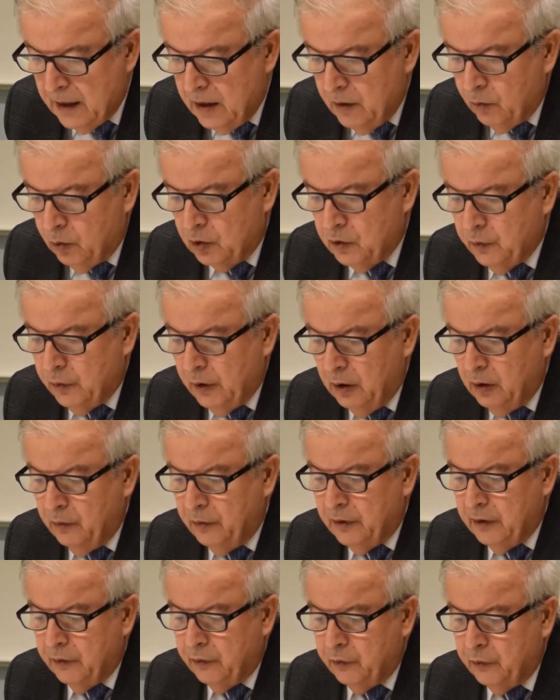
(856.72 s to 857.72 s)
was one of
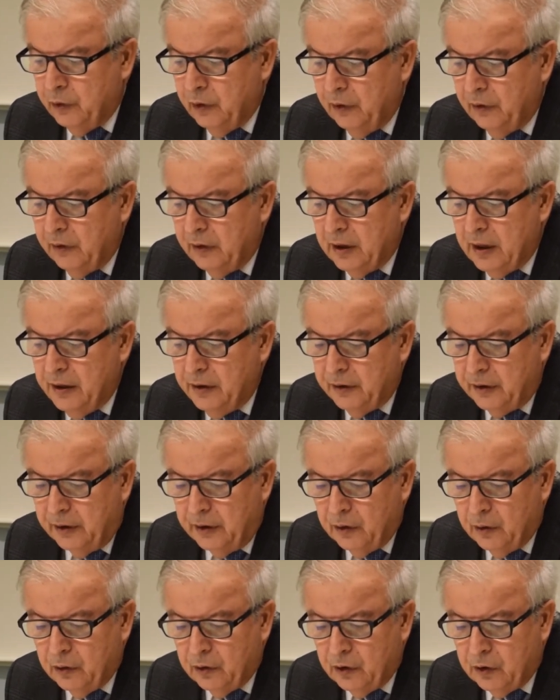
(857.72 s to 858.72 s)
the first
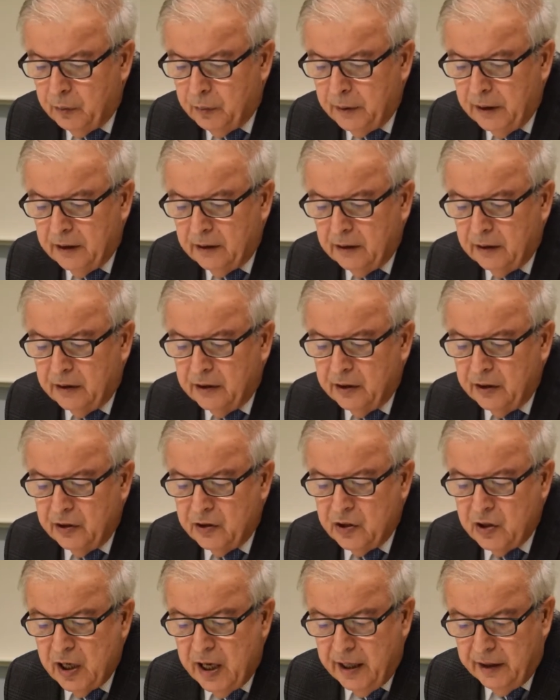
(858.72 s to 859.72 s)
countries to spread
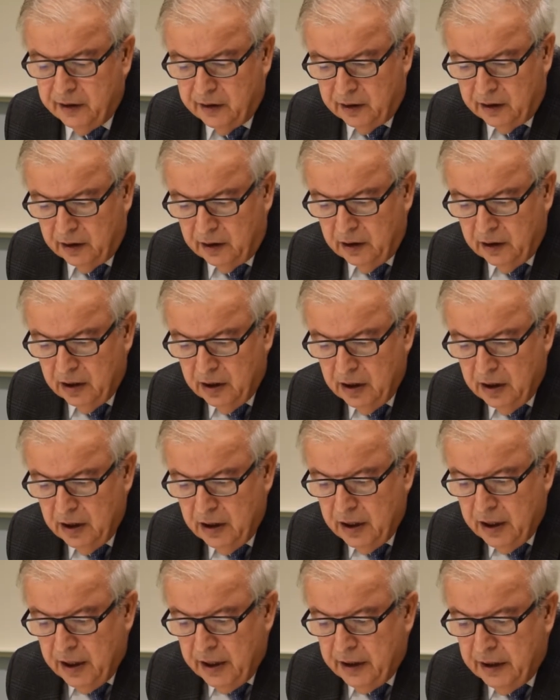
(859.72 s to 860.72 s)
Christianity.
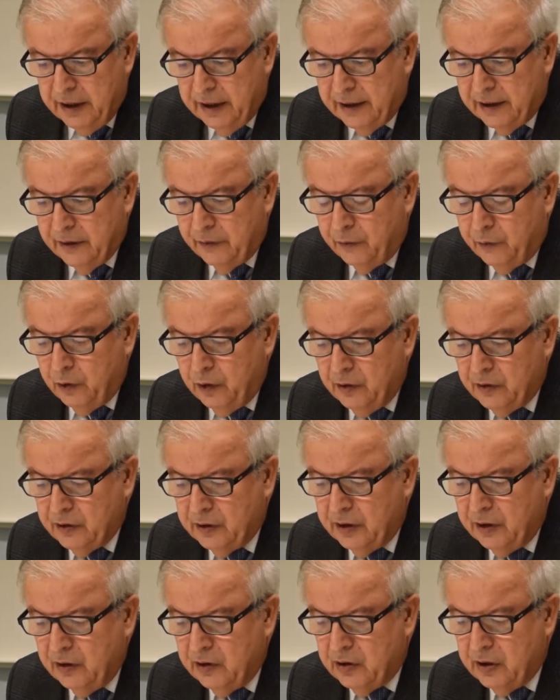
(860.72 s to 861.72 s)
Here the first
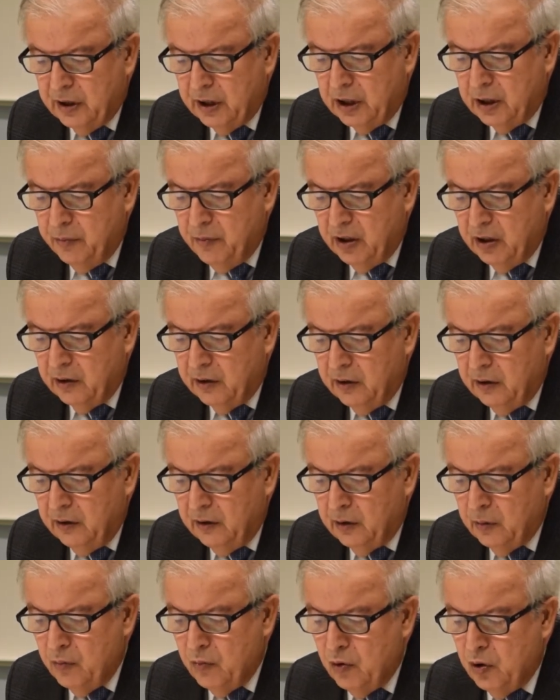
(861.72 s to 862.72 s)
Christian communities
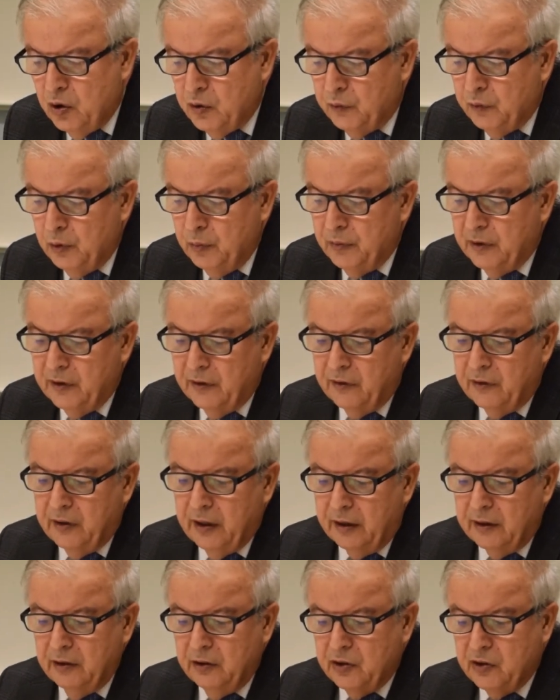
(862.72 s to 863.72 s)
emerged from the
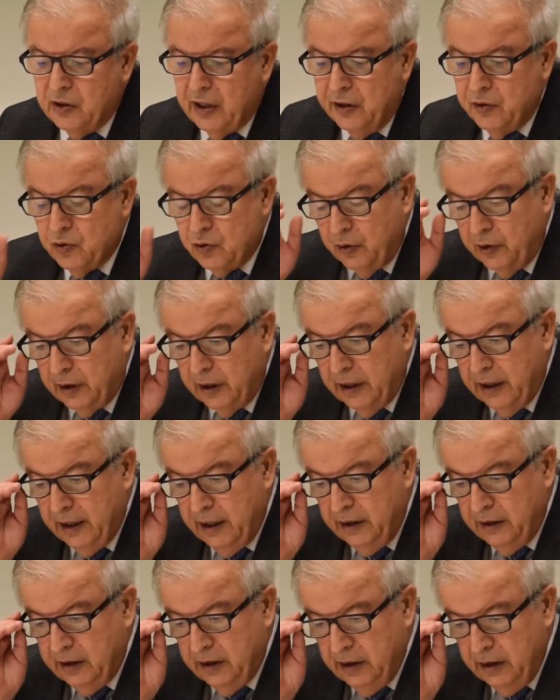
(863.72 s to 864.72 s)
2nd century
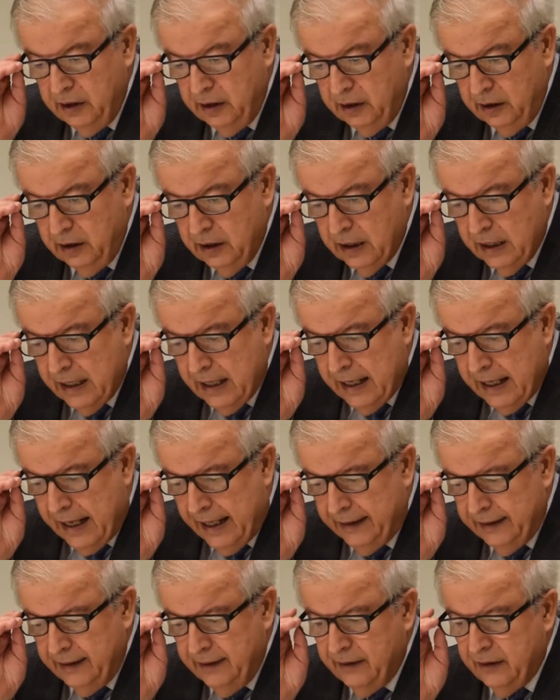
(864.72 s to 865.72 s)
AD,
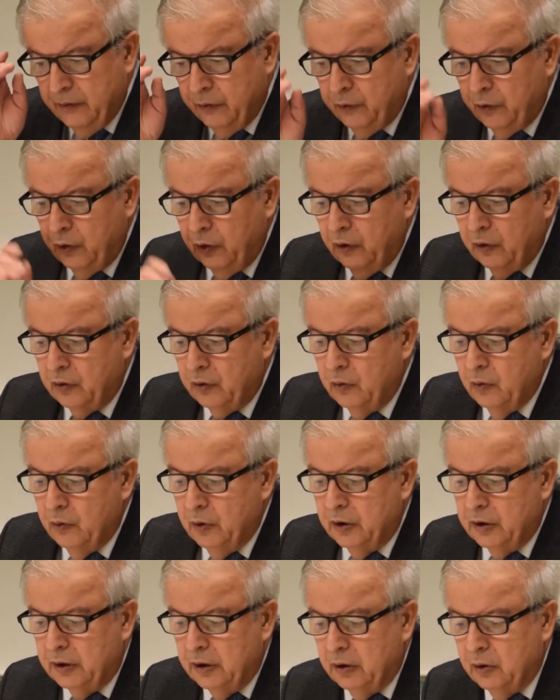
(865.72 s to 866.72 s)
and in the first
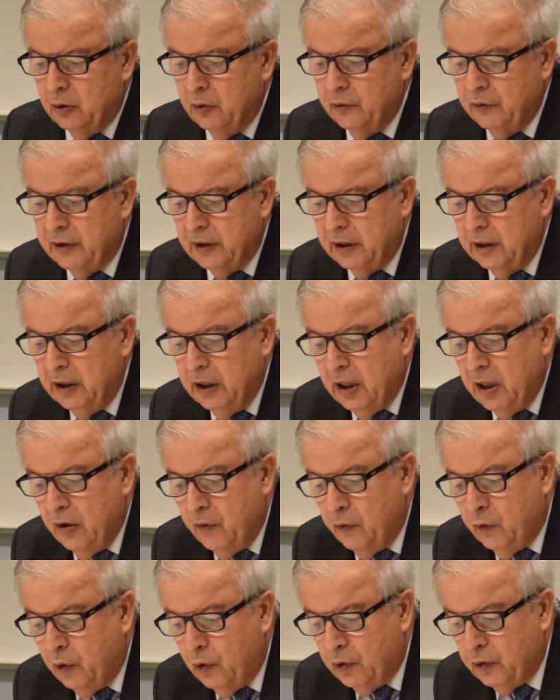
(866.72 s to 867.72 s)
quarter of the
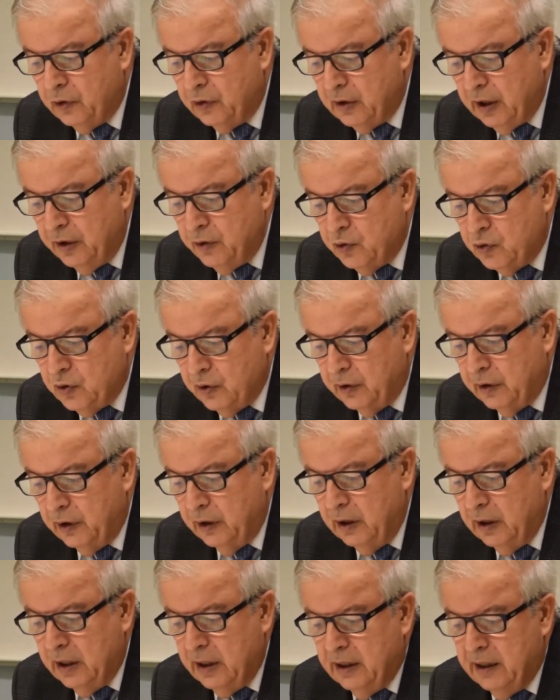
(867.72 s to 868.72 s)
4th century,
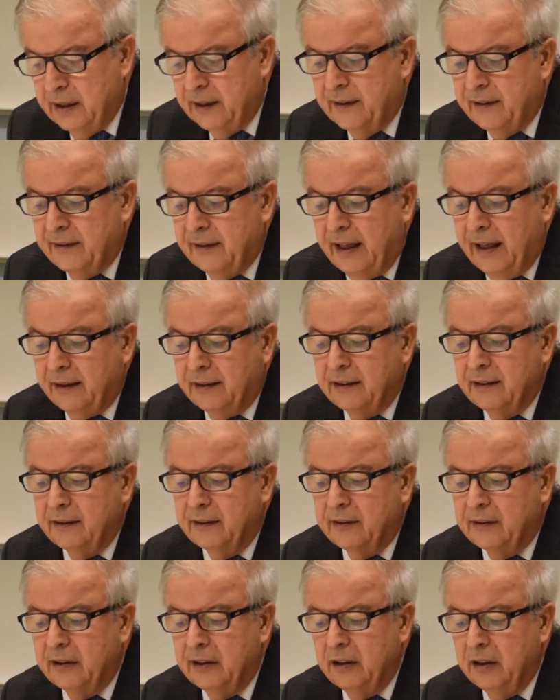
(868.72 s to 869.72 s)
exactly
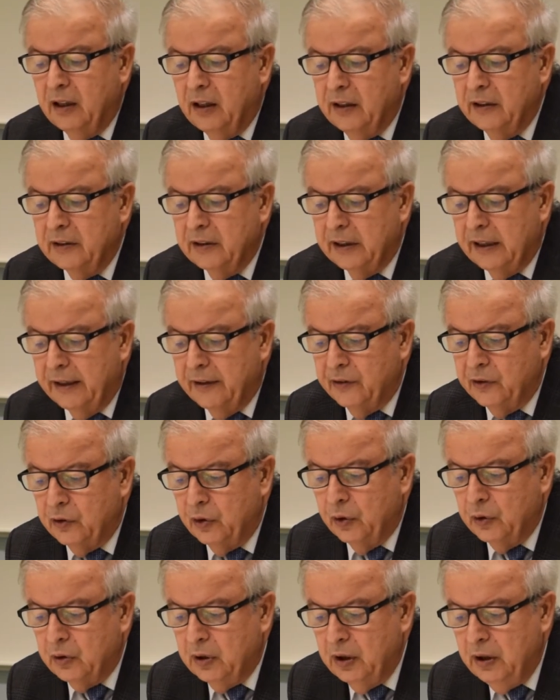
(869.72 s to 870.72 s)

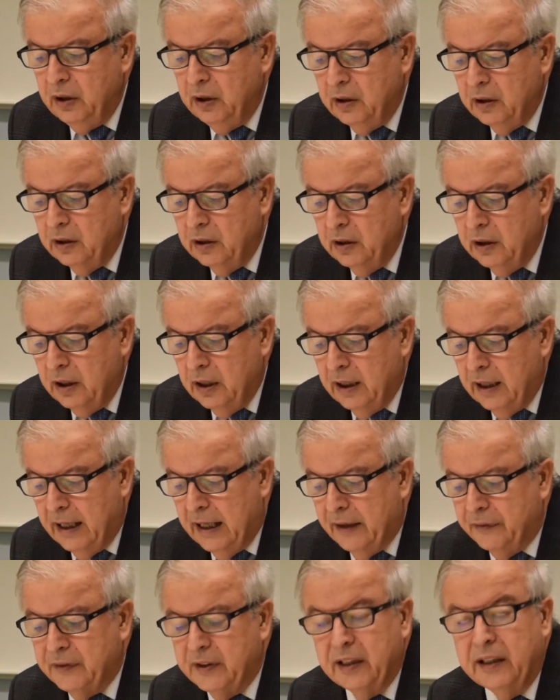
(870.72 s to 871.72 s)
313
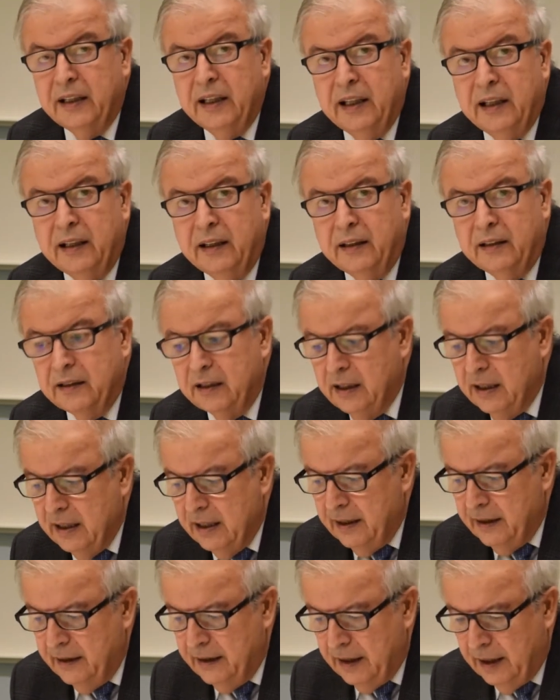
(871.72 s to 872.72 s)
after date,
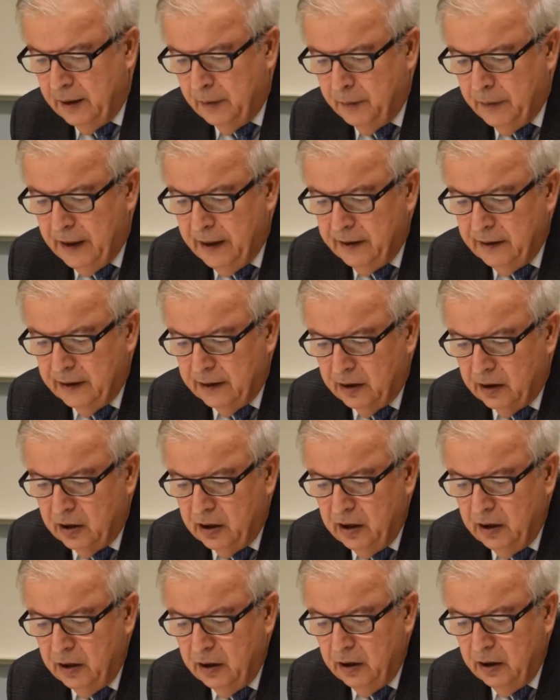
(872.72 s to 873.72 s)
the Albanian
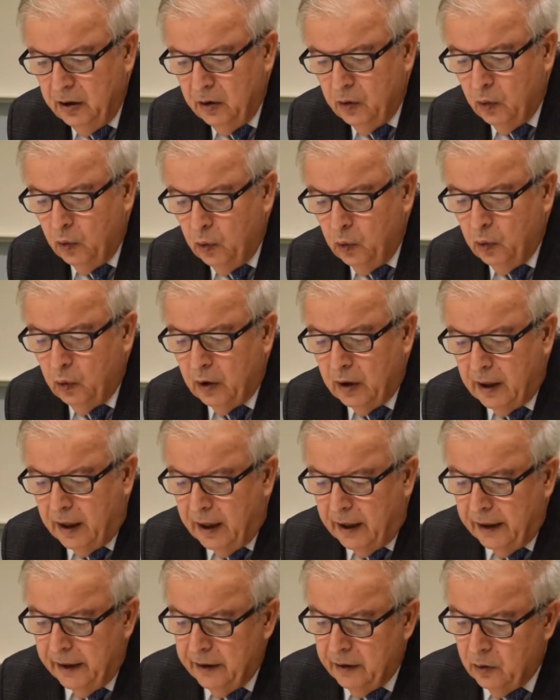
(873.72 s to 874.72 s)
king
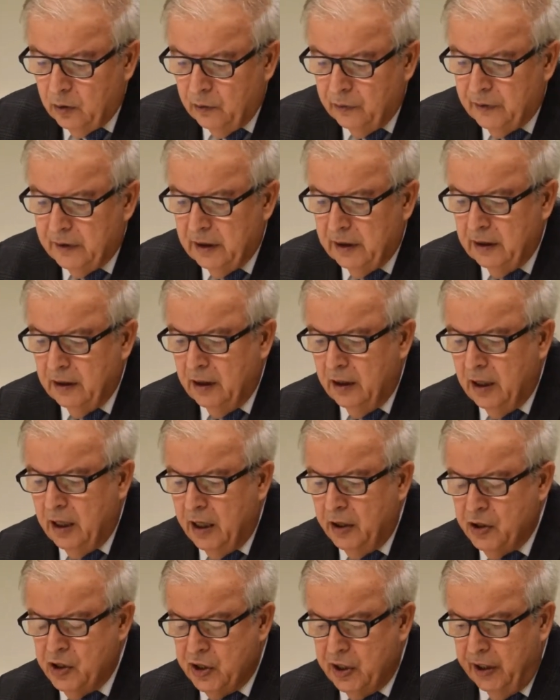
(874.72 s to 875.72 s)
Urnair of the
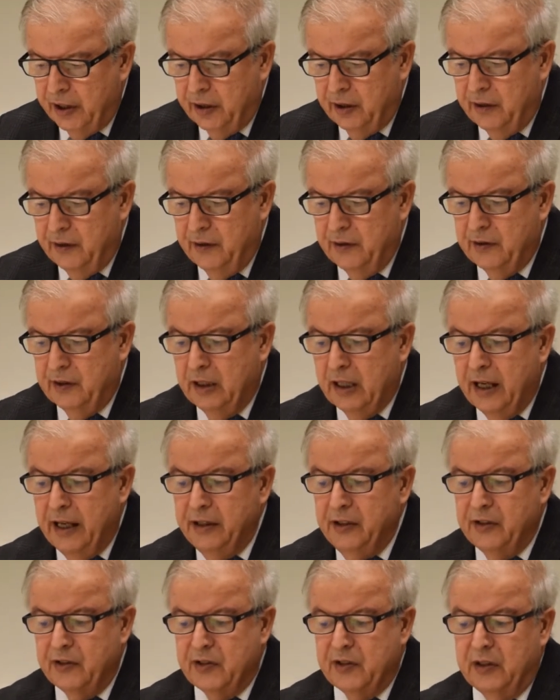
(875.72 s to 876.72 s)
Arshakid
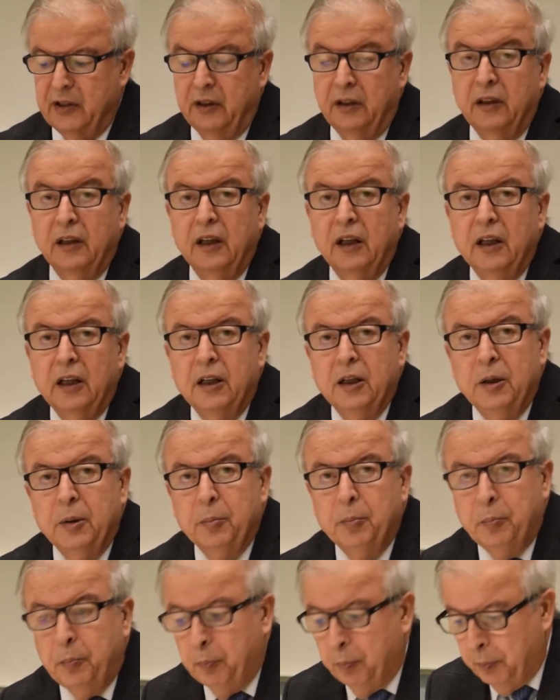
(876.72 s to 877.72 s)
dynasty
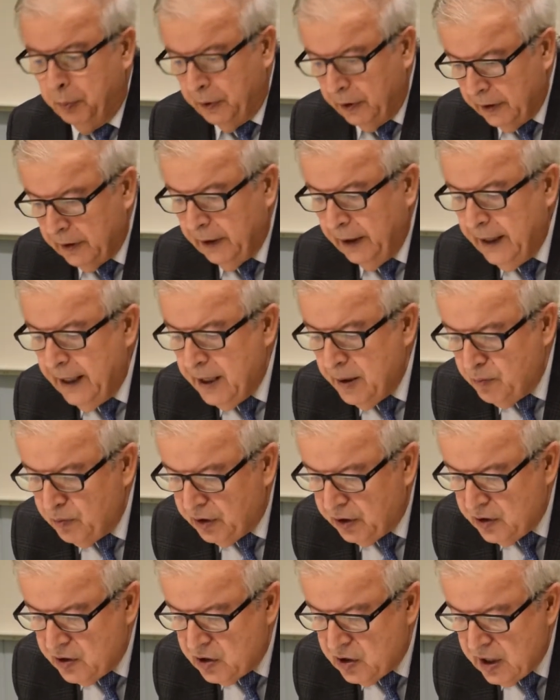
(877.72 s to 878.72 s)
proclaimed
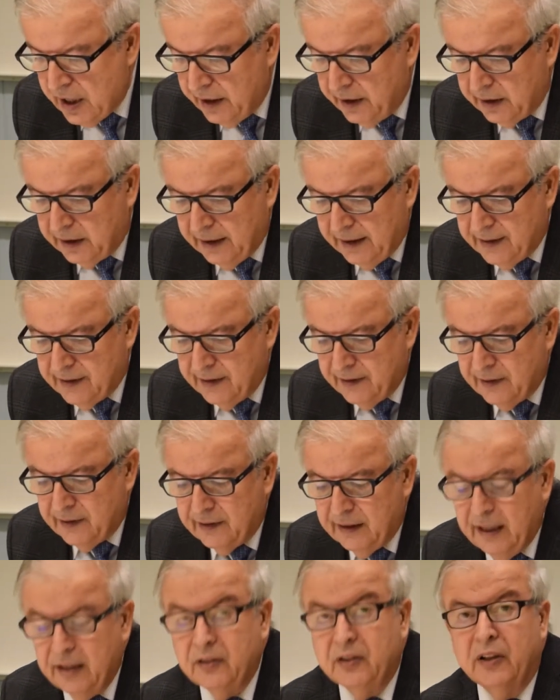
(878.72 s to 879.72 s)
Christianity as a
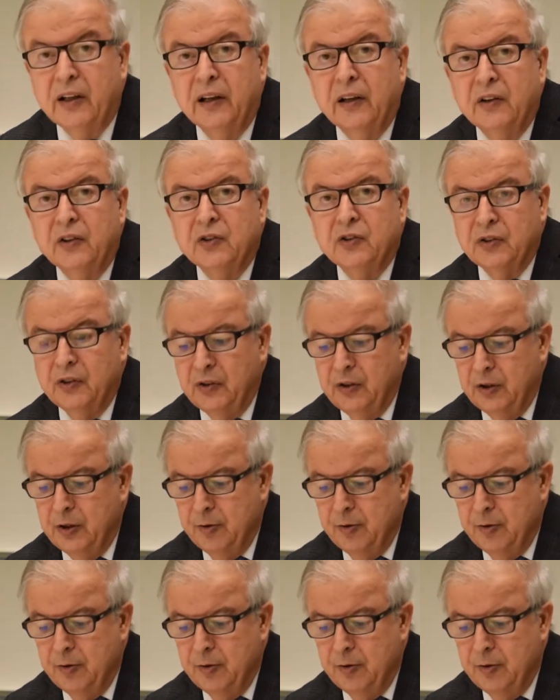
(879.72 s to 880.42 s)
state religion.